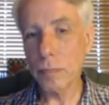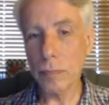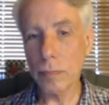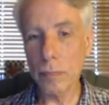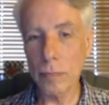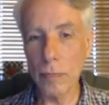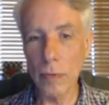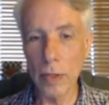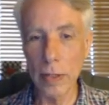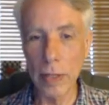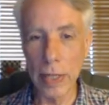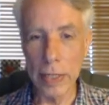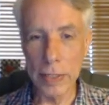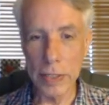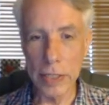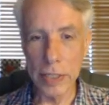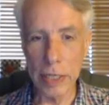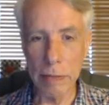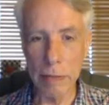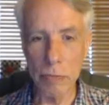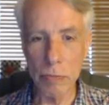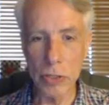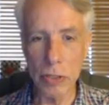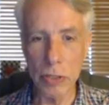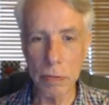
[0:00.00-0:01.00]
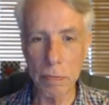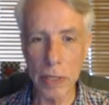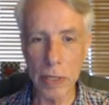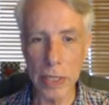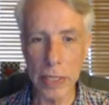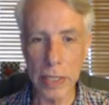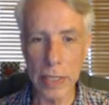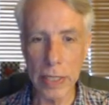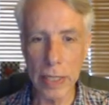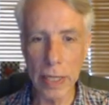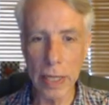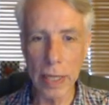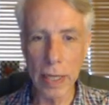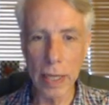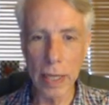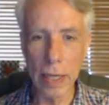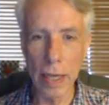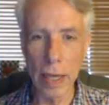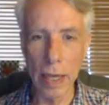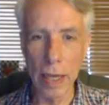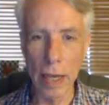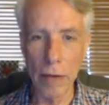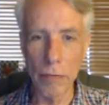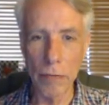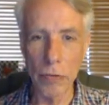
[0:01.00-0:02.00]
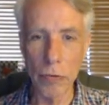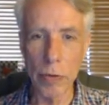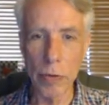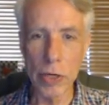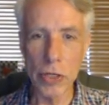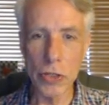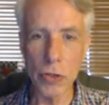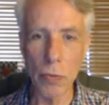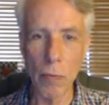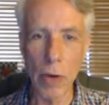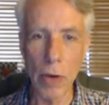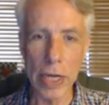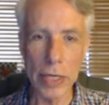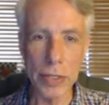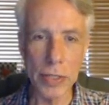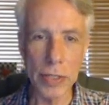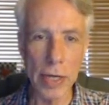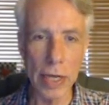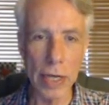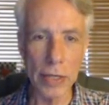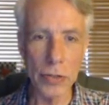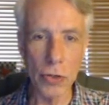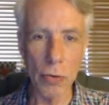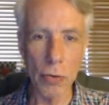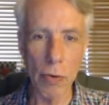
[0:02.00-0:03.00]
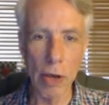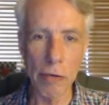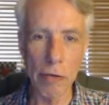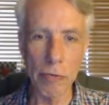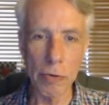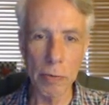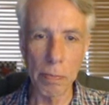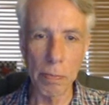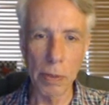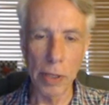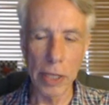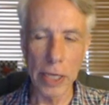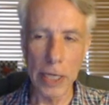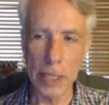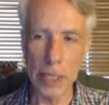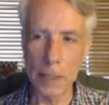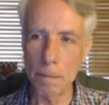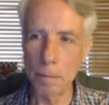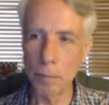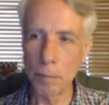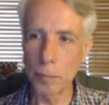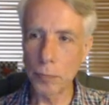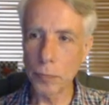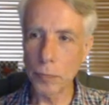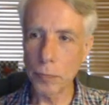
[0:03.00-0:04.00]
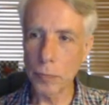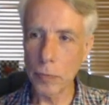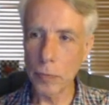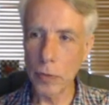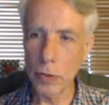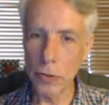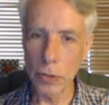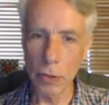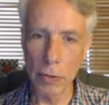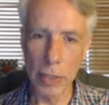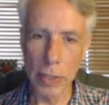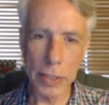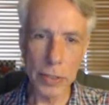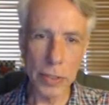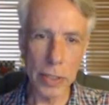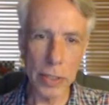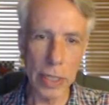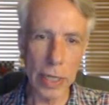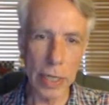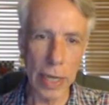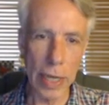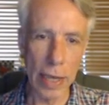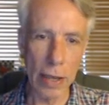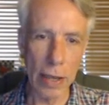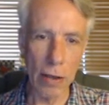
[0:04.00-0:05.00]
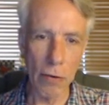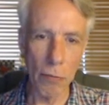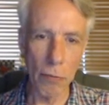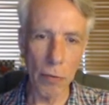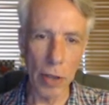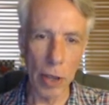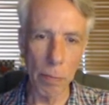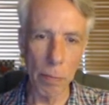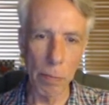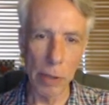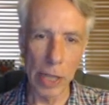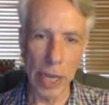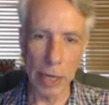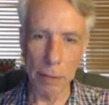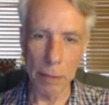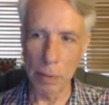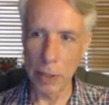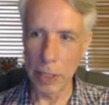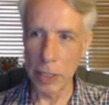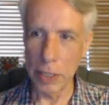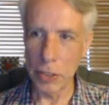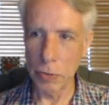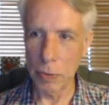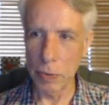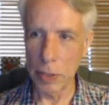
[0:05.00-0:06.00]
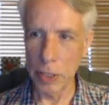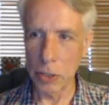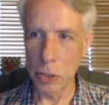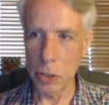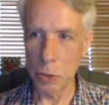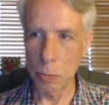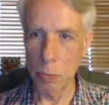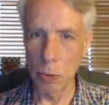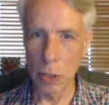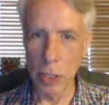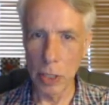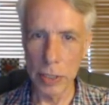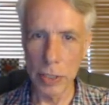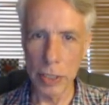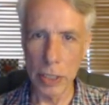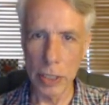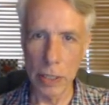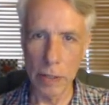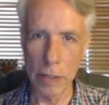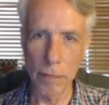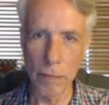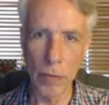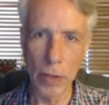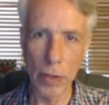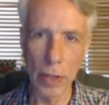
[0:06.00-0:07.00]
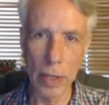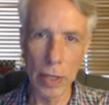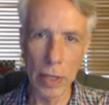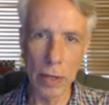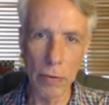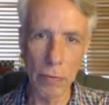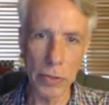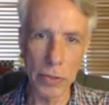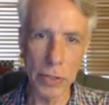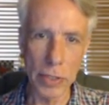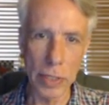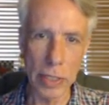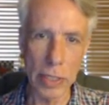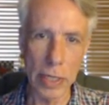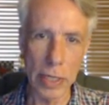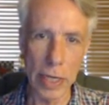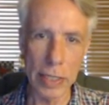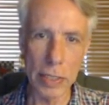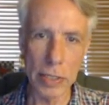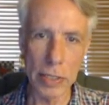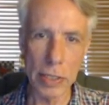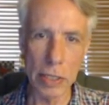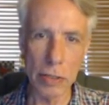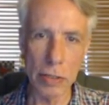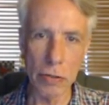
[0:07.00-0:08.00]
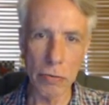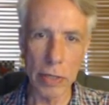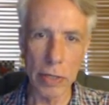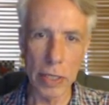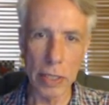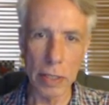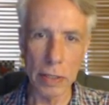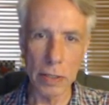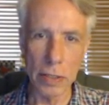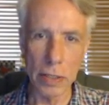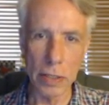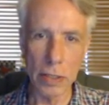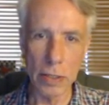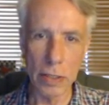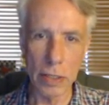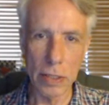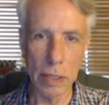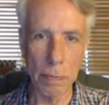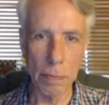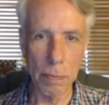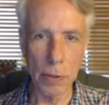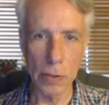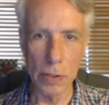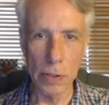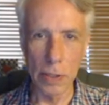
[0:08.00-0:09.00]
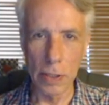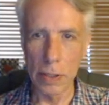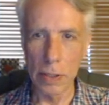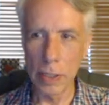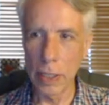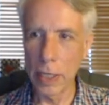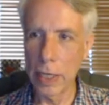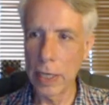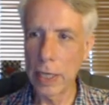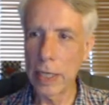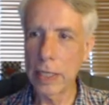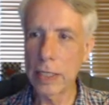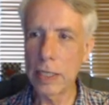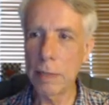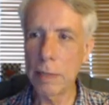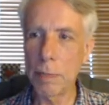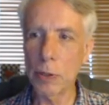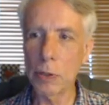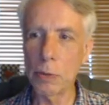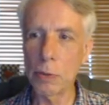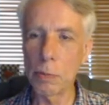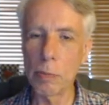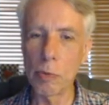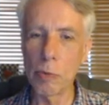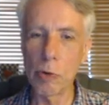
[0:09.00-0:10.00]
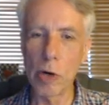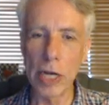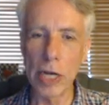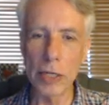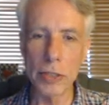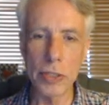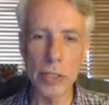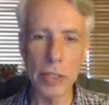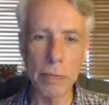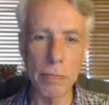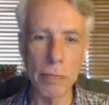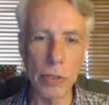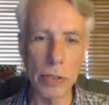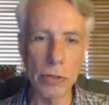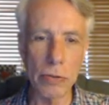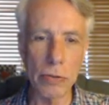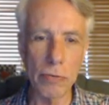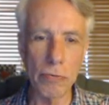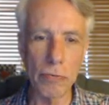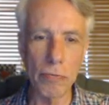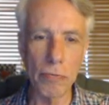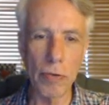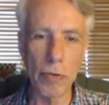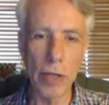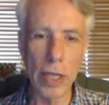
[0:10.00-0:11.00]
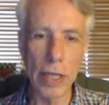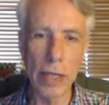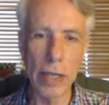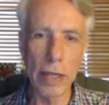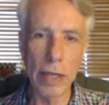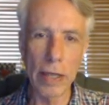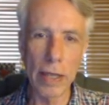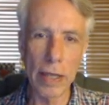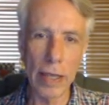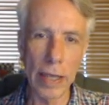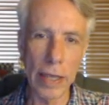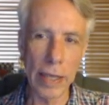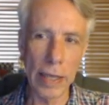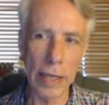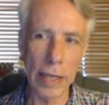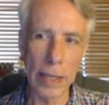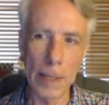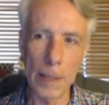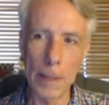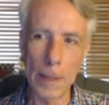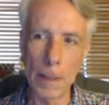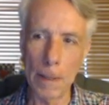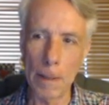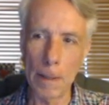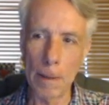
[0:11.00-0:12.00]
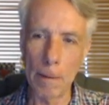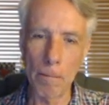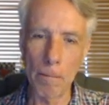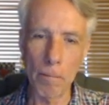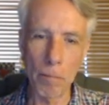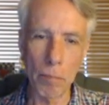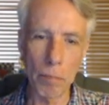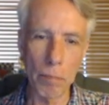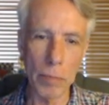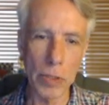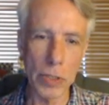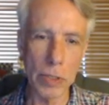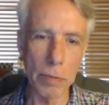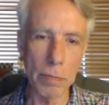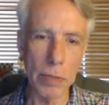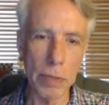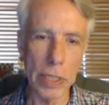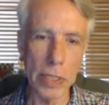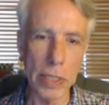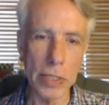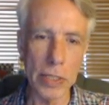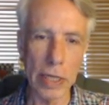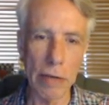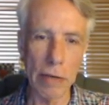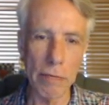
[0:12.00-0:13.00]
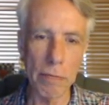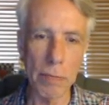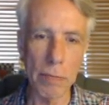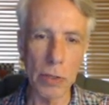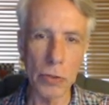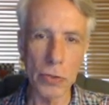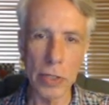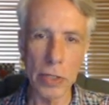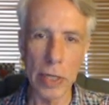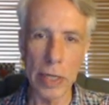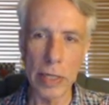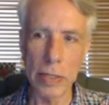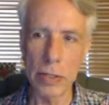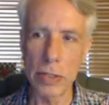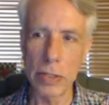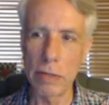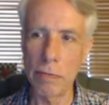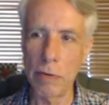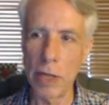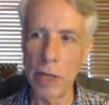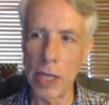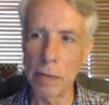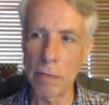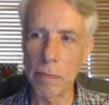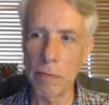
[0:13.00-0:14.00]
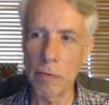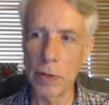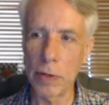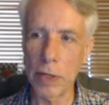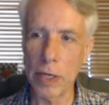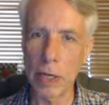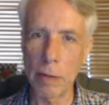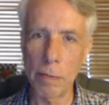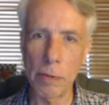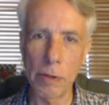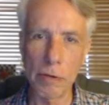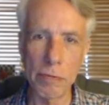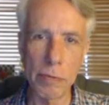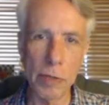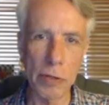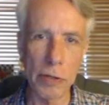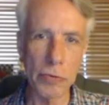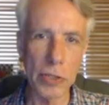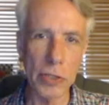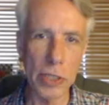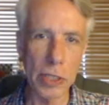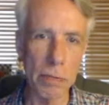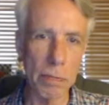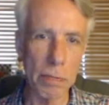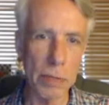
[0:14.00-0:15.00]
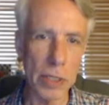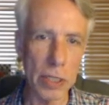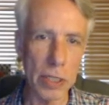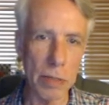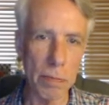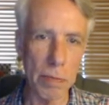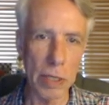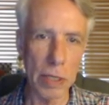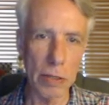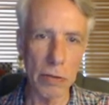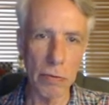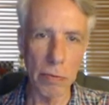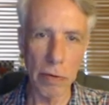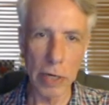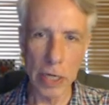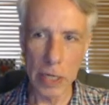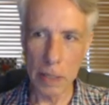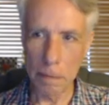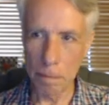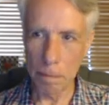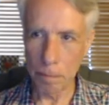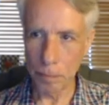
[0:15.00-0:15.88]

that seems to be uh, the reason why it's not so often played. So let's see how, how black plays with these pawns here. We see knight c3, that. Typical, typical Maroczy move and um, bishop to e7. Both sides develop for a couple of moves here. Bishop e3,